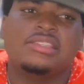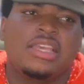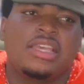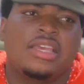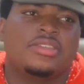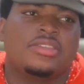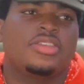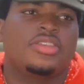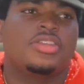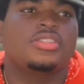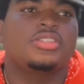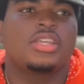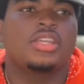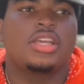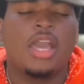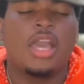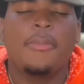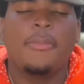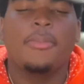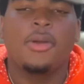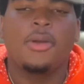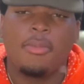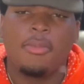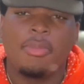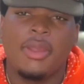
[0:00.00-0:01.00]
And yes, there's a
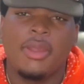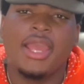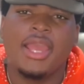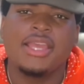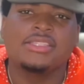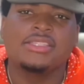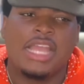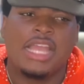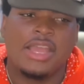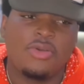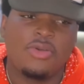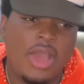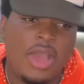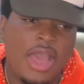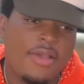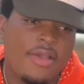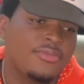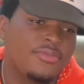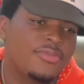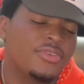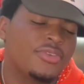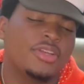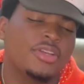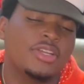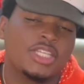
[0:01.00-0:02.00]
couple of brands that will have
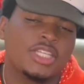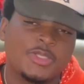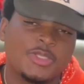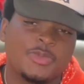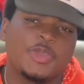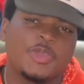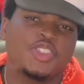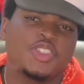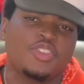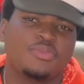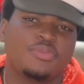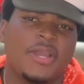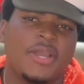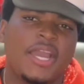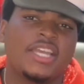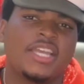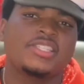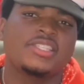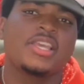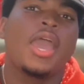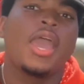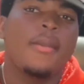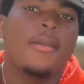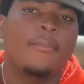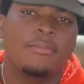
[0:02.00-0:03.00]
them for expensive
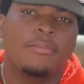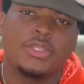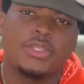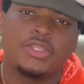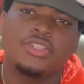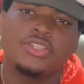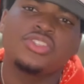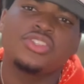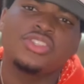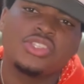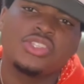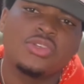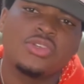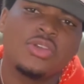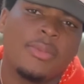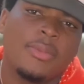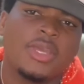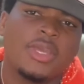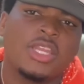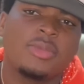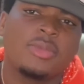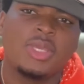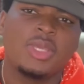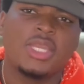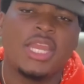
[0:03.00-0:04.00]
price, but there's two
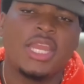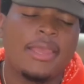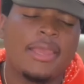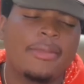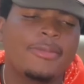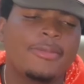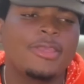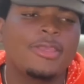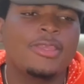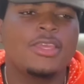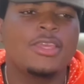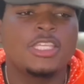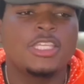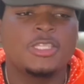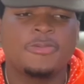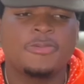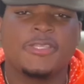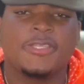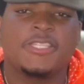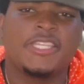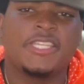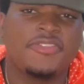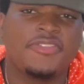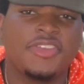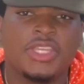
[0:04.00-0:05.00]
I'm gonna be naming
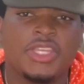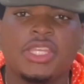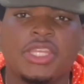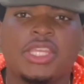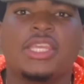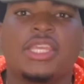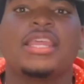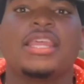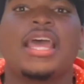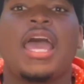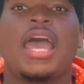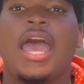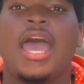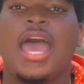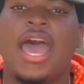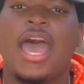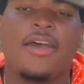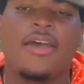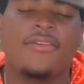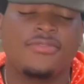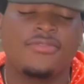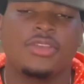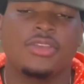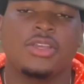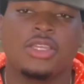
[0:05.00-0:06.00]
specifically that
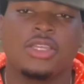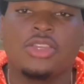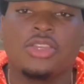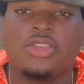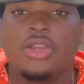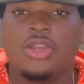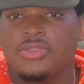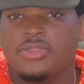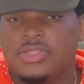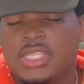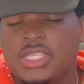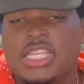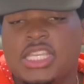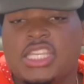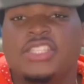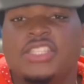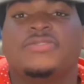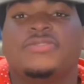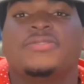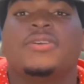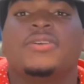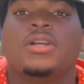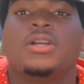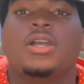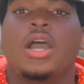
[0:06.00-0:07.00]
have, you know, tees
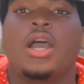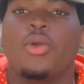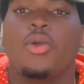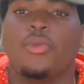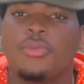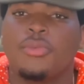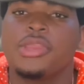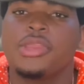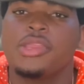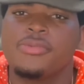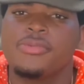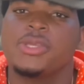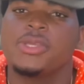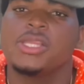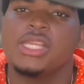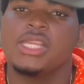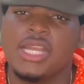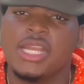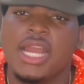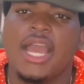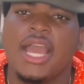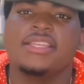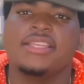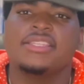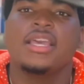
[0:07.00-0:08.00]
for a really, really
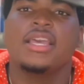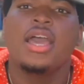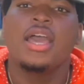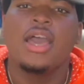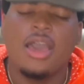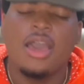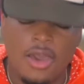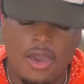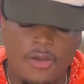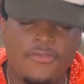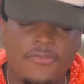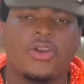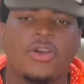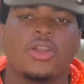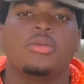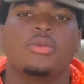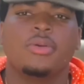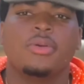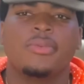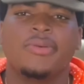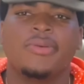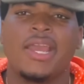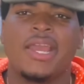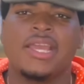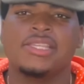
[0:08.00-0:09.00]
nice,
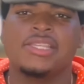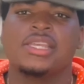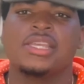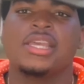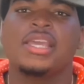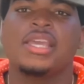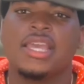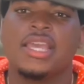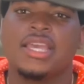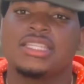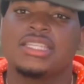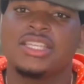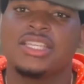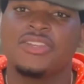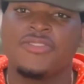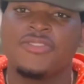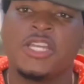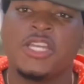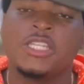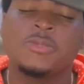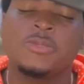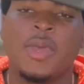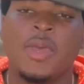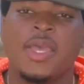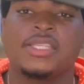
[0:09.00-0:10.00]
affordable price. Yes,
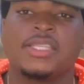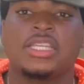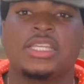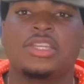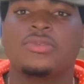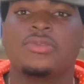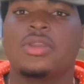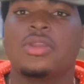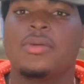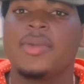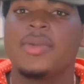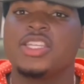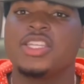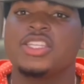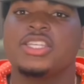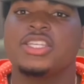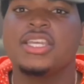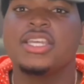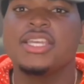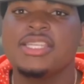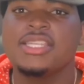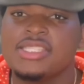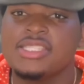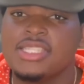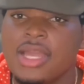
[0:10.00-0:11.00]
first place I do wanna
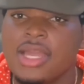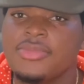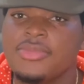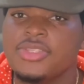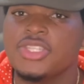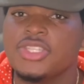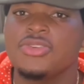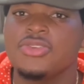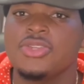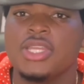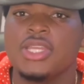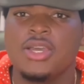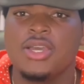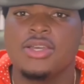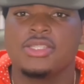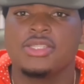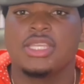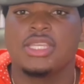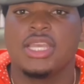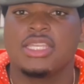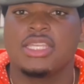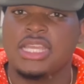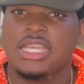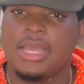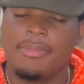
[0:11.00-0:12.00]
mention is Numb Studios.
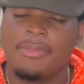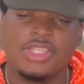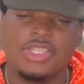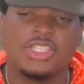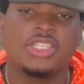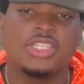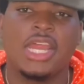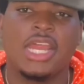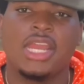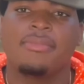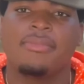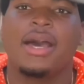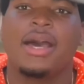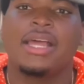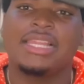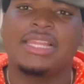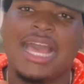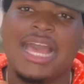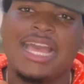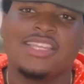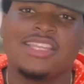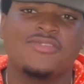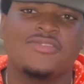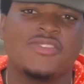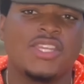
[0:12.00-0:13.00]
And yes, I mentioned that in my
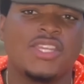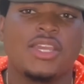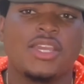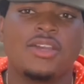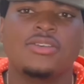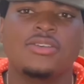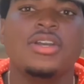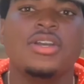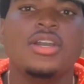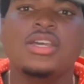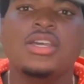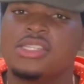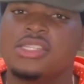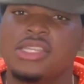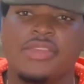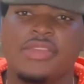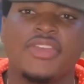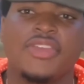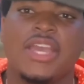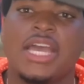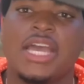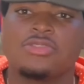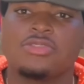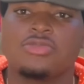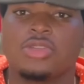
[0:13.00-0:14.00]
last video. So
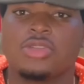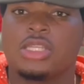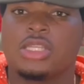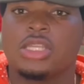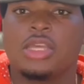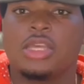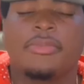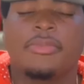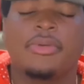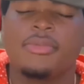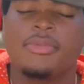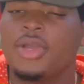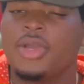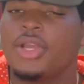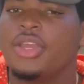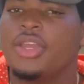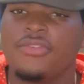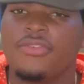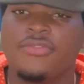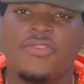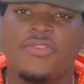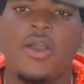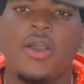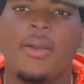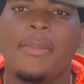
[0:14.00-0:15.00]
if you guys want a little bit more
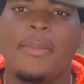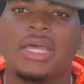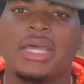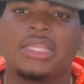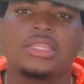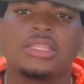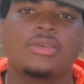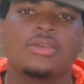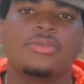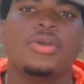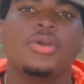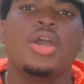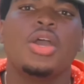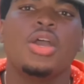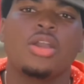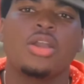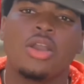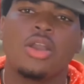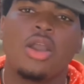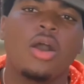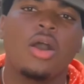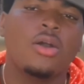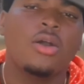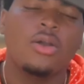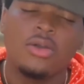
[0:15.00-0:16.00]
info about them,
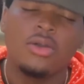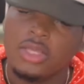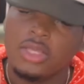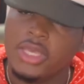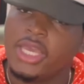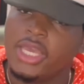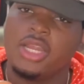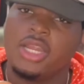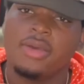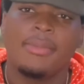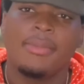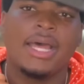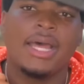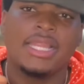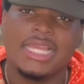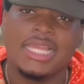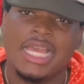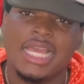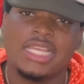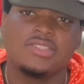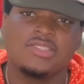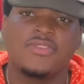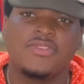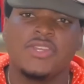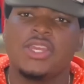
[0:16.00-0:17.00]
go hit up my
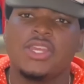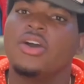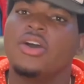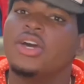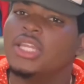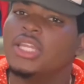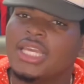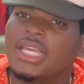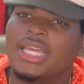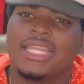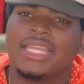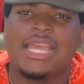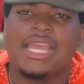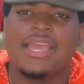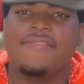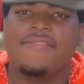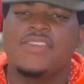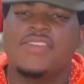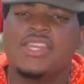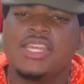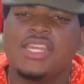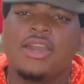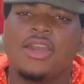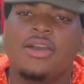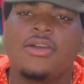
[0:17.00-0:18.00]
last video and look at that
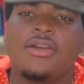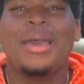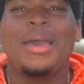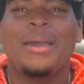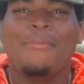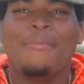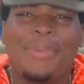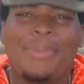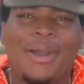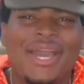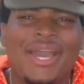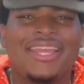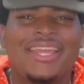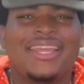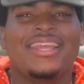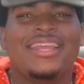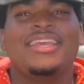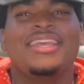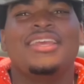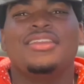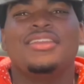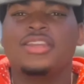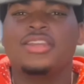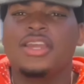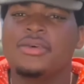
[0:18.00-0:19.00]
video. But
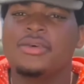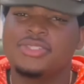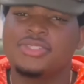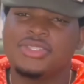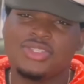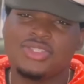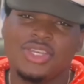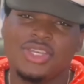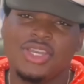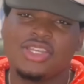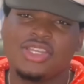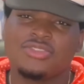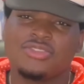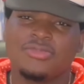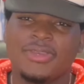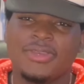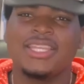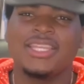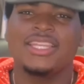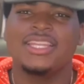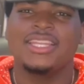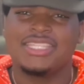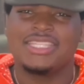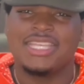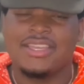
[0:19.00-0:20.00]
Numb Studios
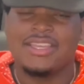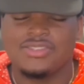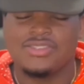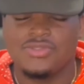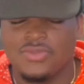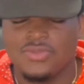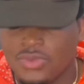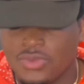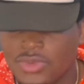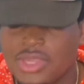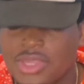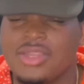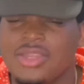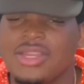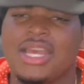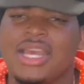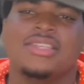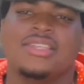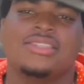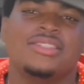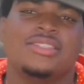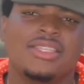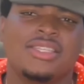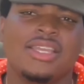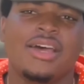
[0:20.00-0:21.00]
really just has some really
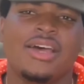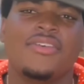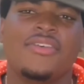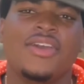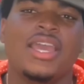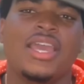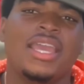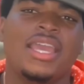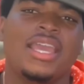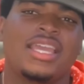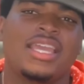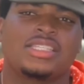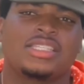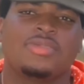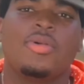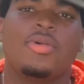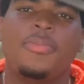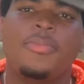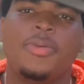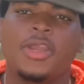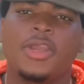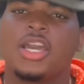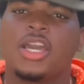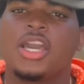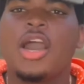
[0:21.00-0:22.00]
nice stuff. Yes, I'm
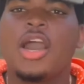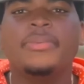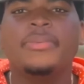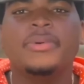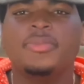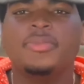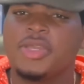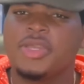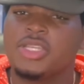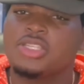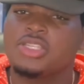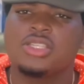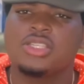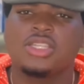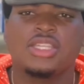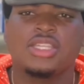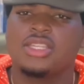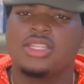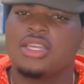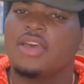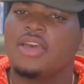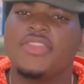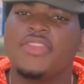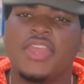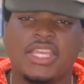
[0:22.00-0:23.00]
gonna put a couple pictures
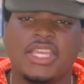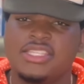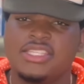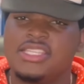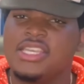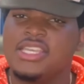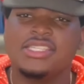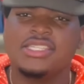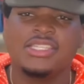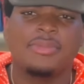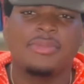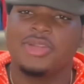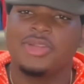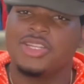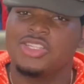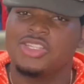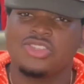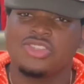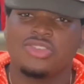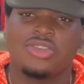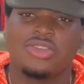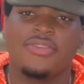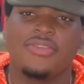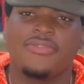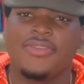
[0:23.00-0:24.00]
of the tees up on the
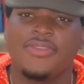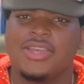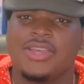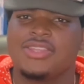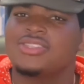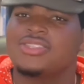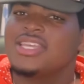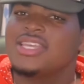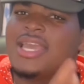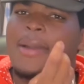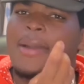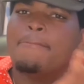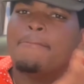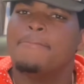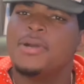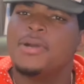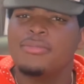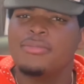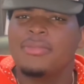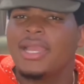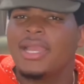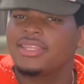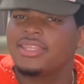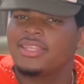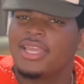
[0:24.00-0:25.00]
screen for y'all. So yeah,
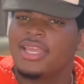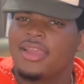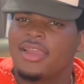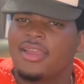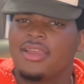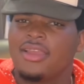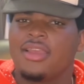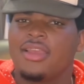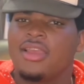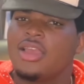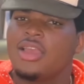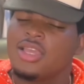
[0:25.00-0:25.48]
boom right there.